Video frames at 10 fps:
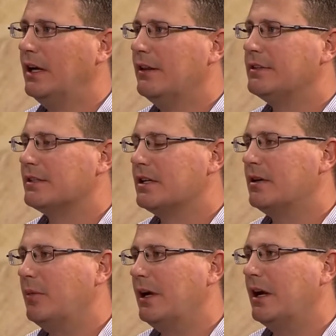this is
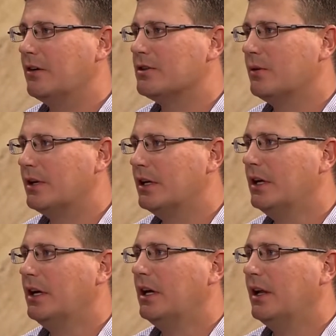going to make Arizona
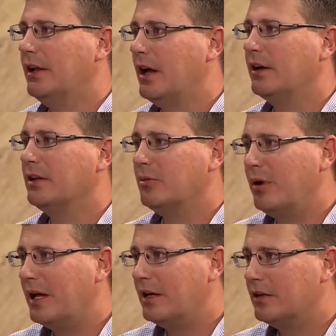
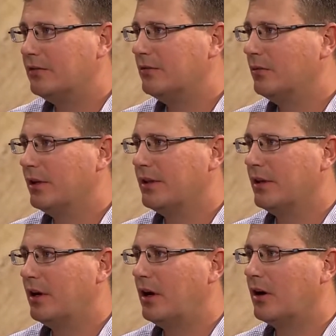non-competitive with
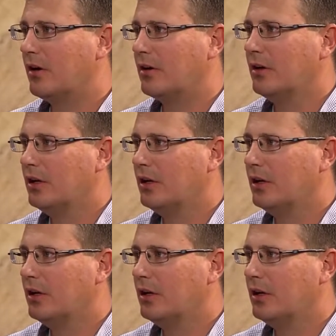our